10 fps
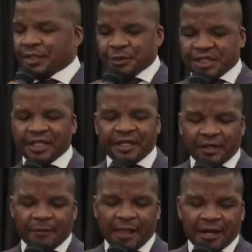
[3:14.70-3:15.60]
You see,
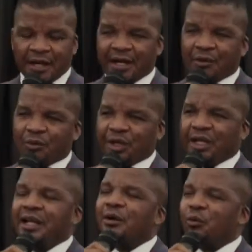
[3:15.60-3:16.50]

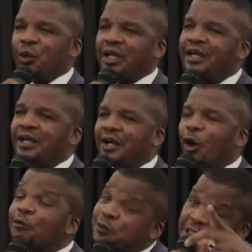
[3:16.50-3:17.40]
we
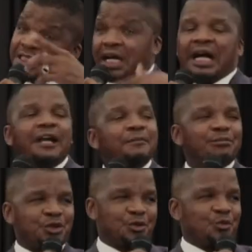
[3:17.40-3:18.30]

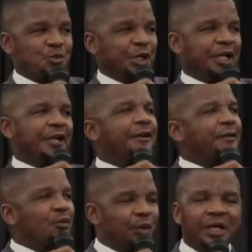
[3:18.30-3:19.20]
oftentimes we
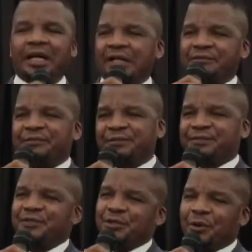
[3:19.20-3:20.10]

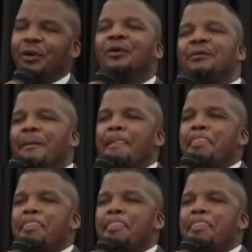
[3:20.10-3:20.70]
have, you know,